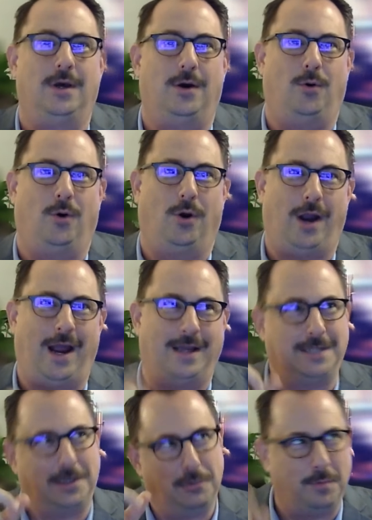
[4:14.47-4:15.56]
or I
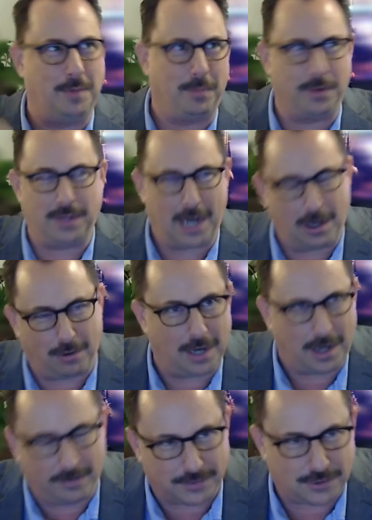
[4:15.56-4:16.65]
didn't remember the area
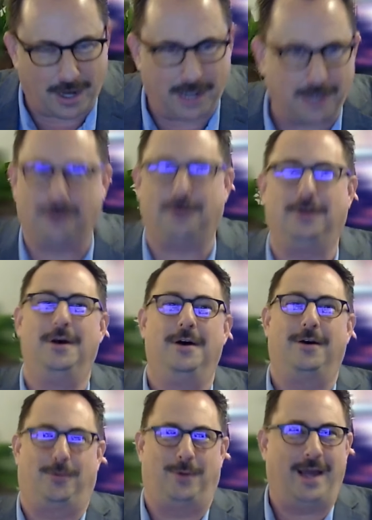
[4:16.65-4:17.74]
of a triangle,
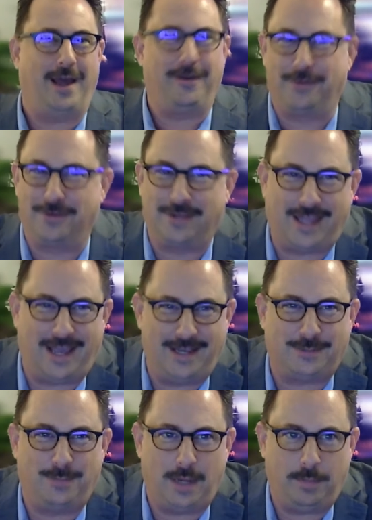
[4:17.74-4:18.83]
or whatever the
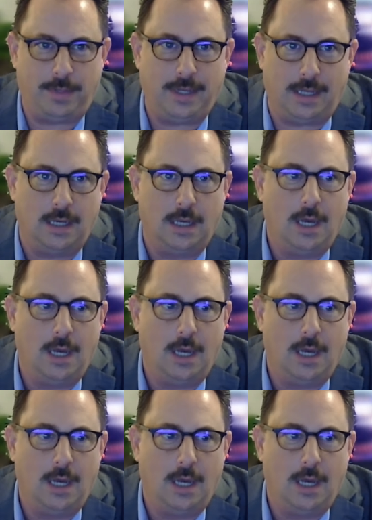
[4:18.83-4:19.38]
case may be.